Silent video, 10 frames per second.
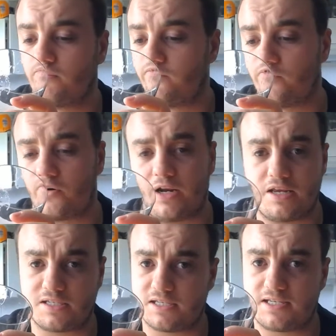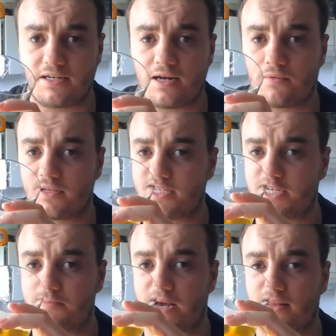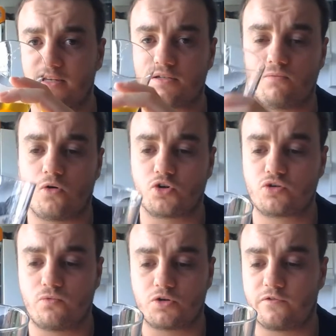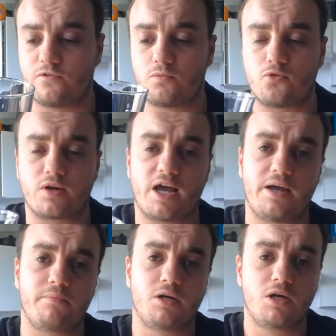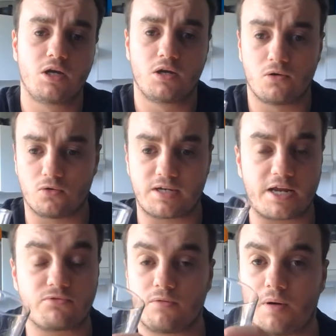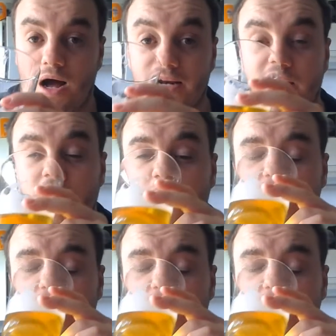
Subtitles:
Very easy to sit down with a six-pack of this and watch a football game or take to a party.